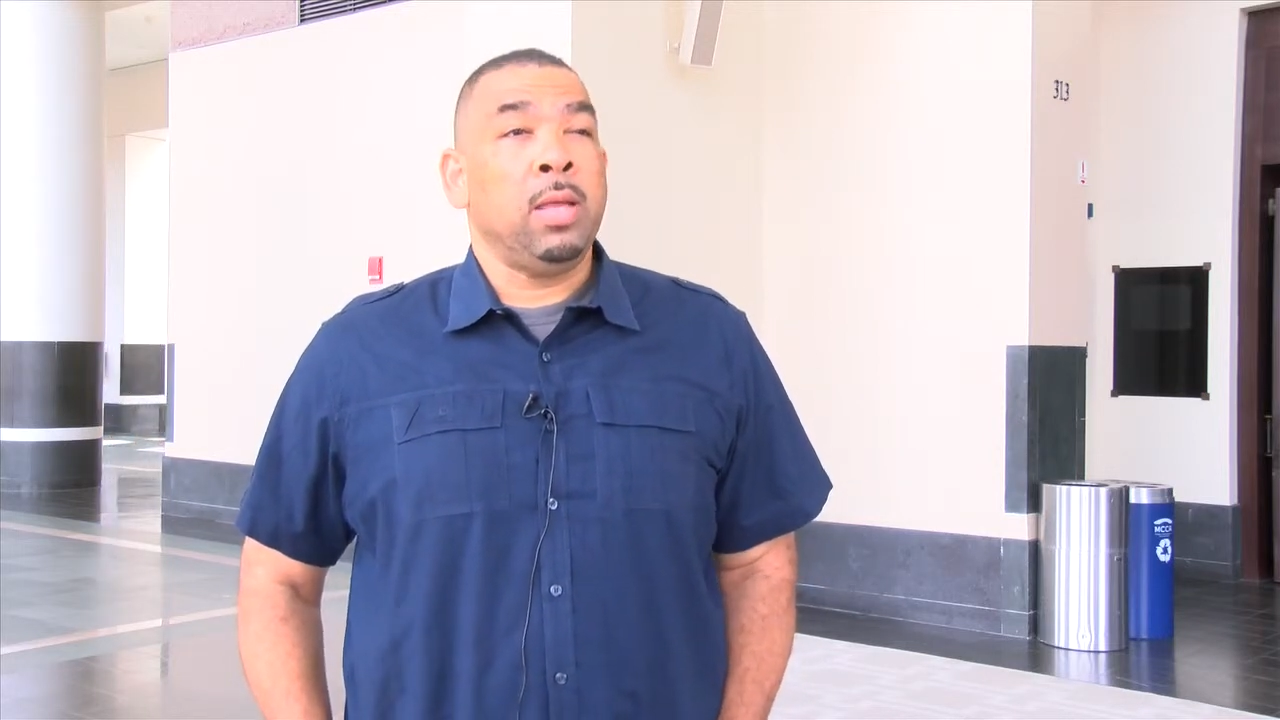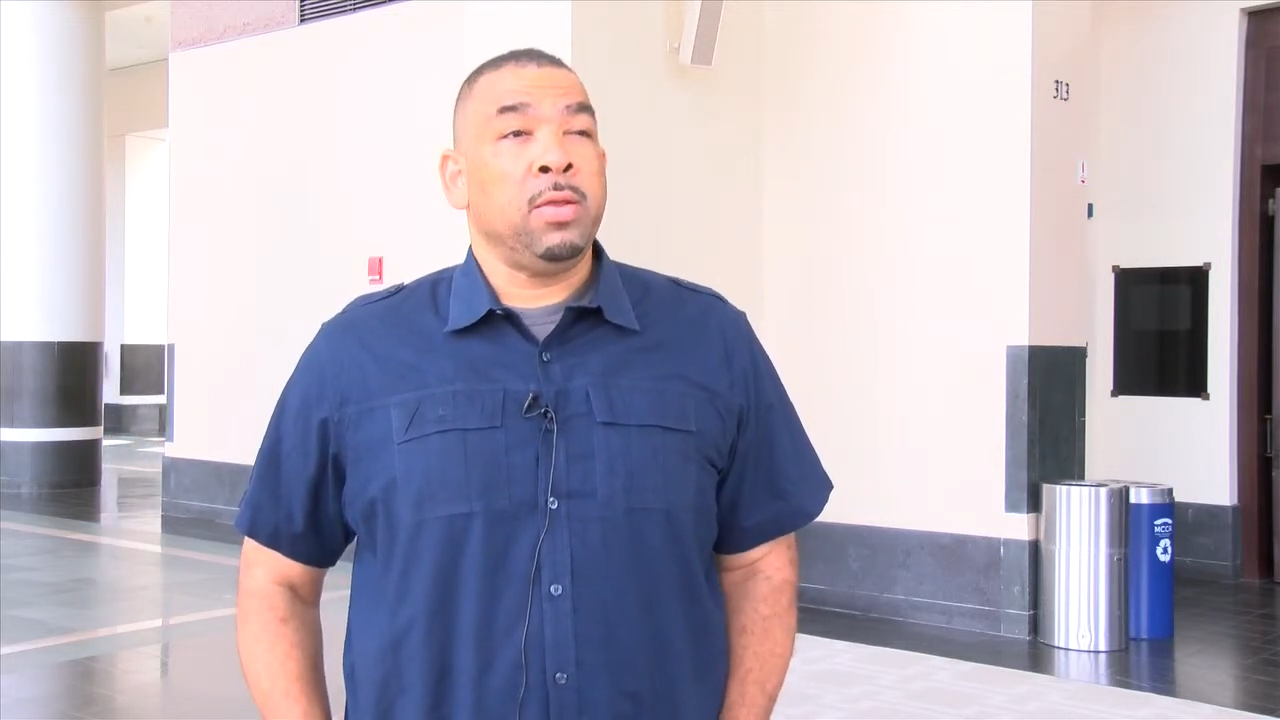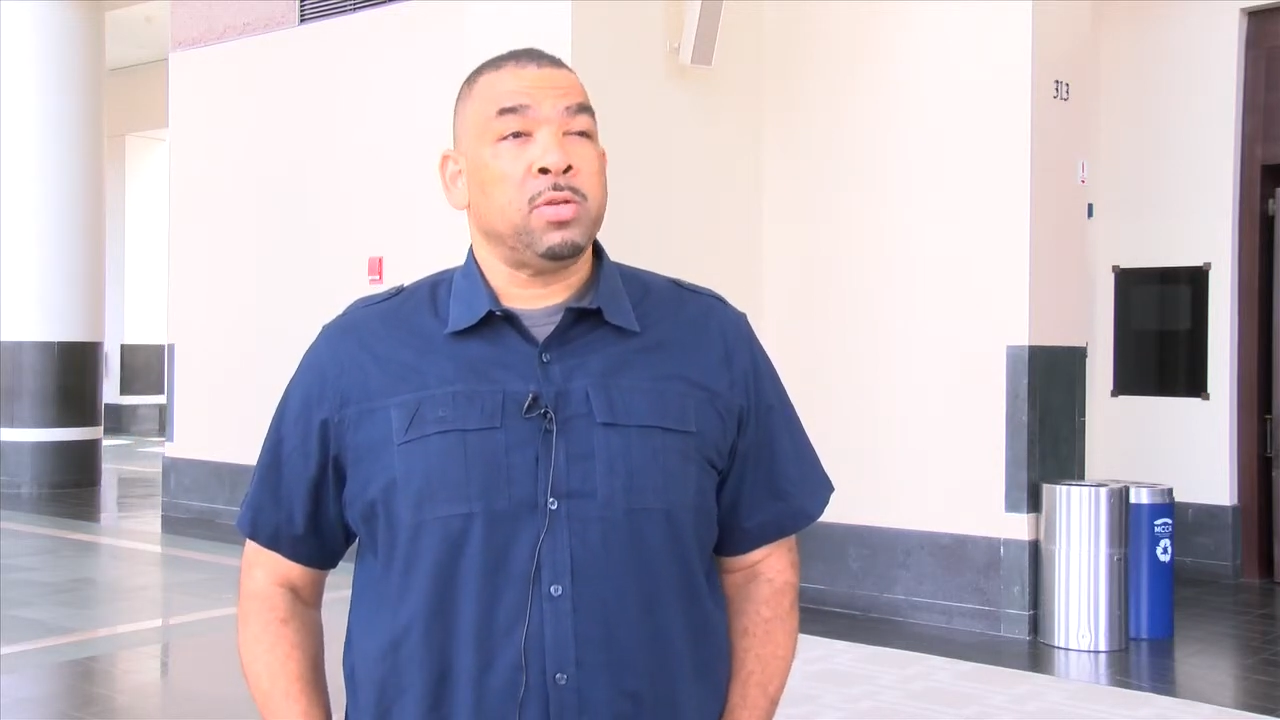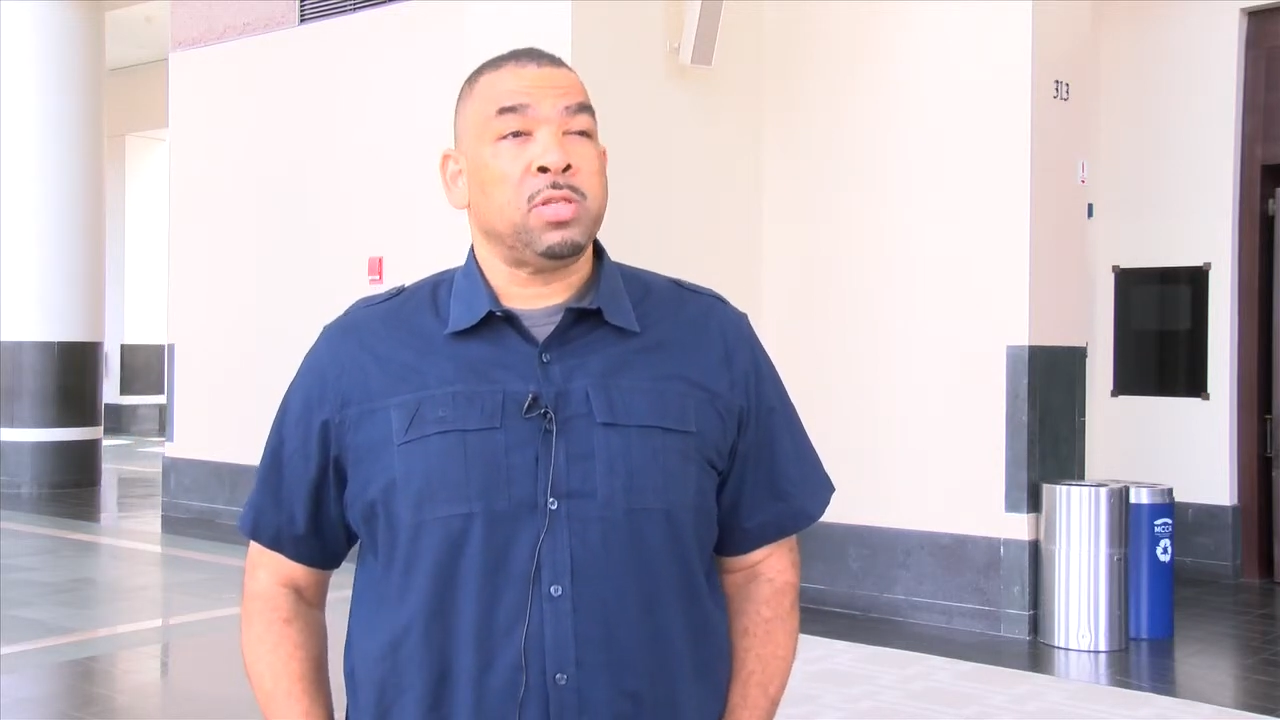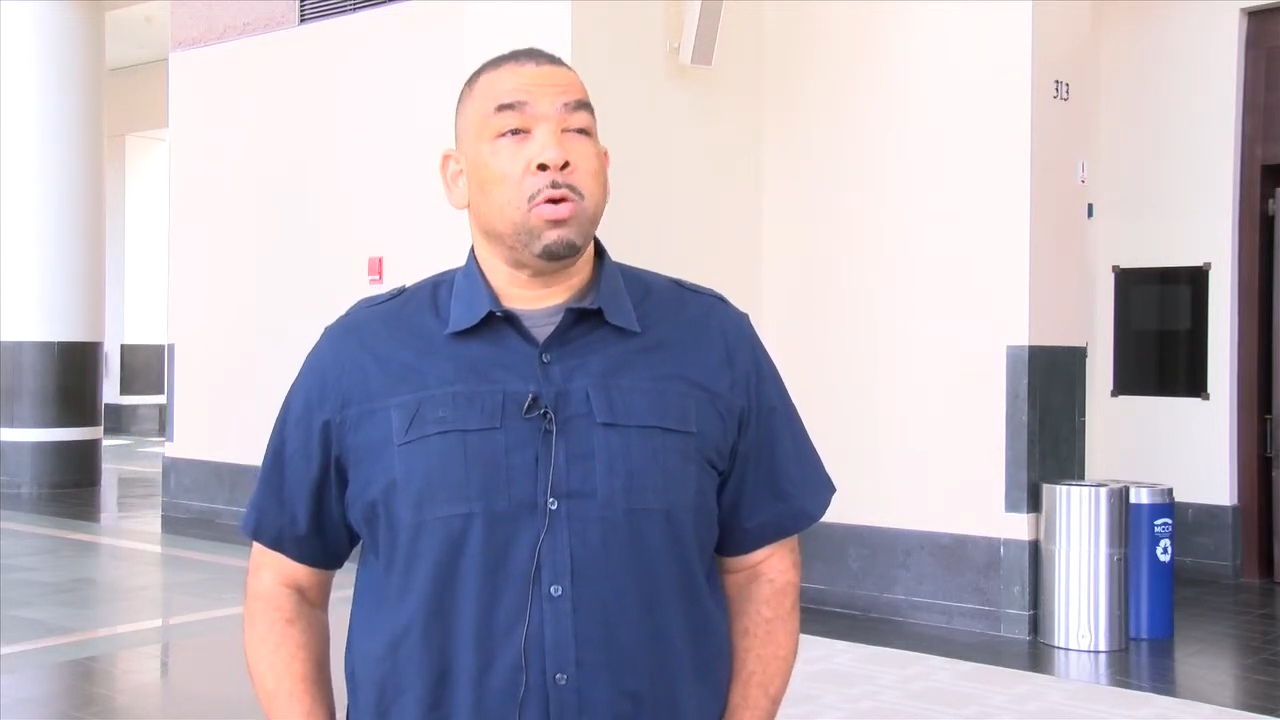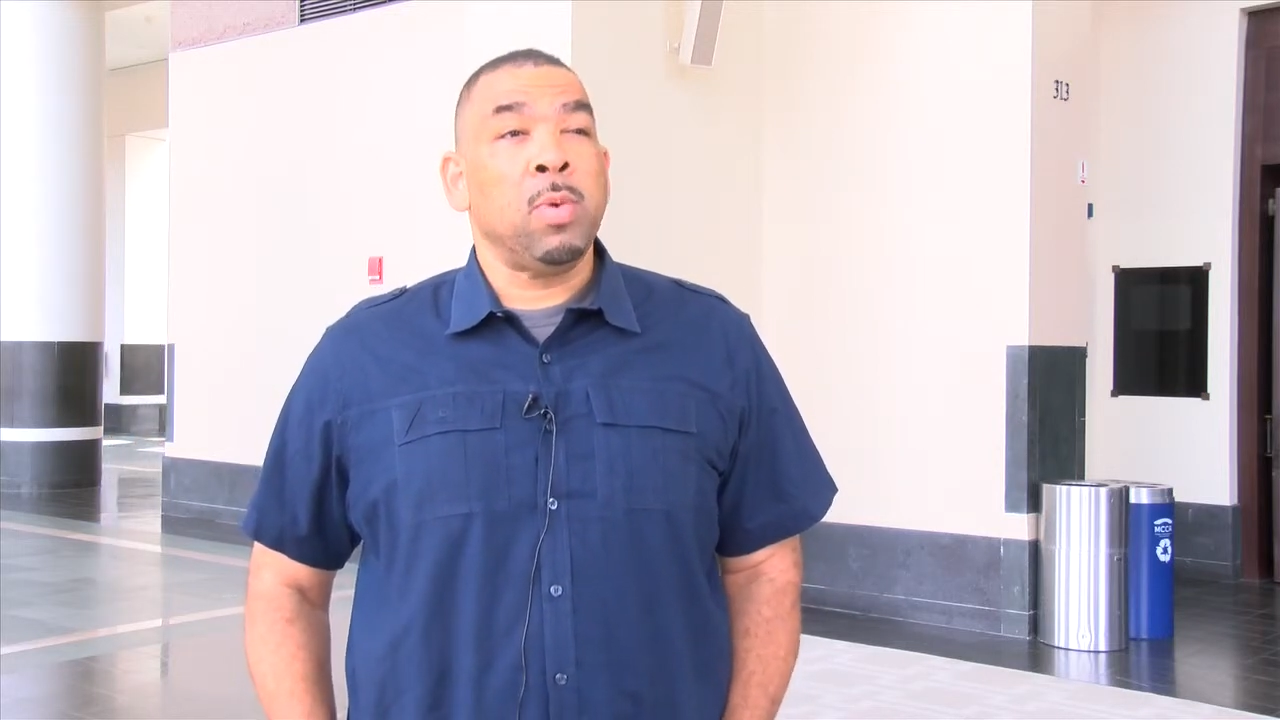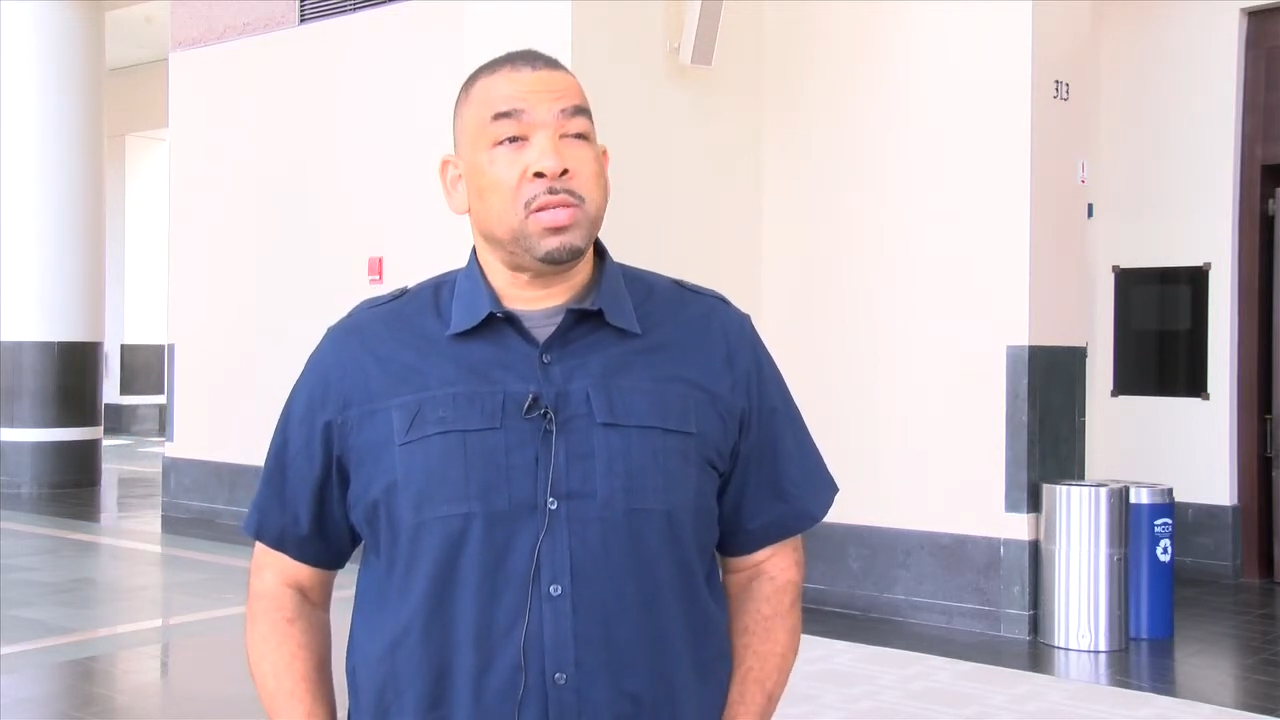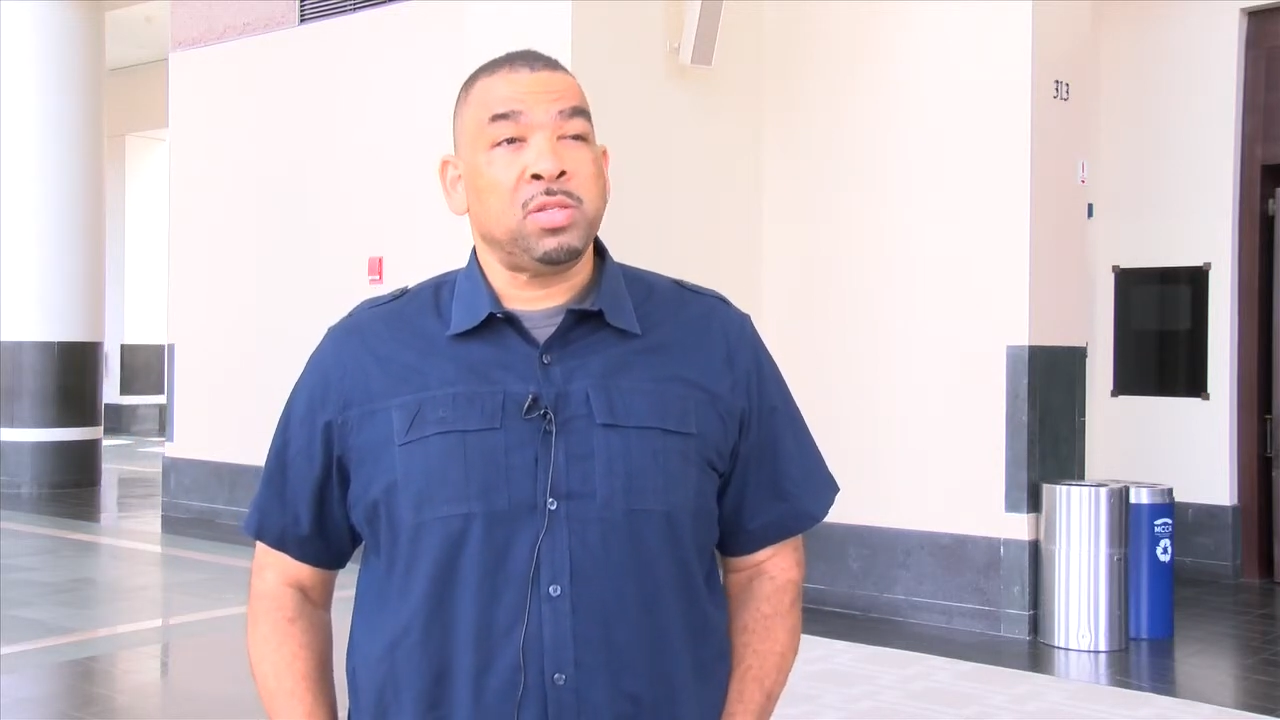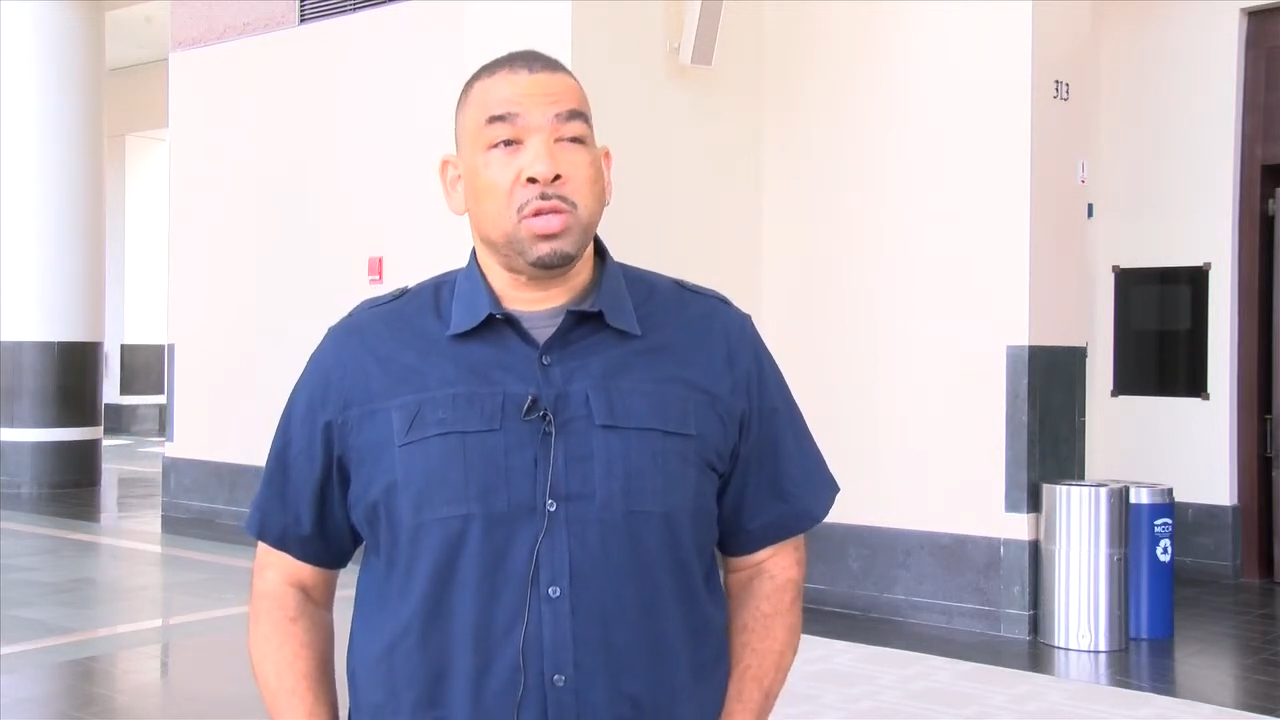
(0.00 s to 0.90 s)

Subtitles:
There's so much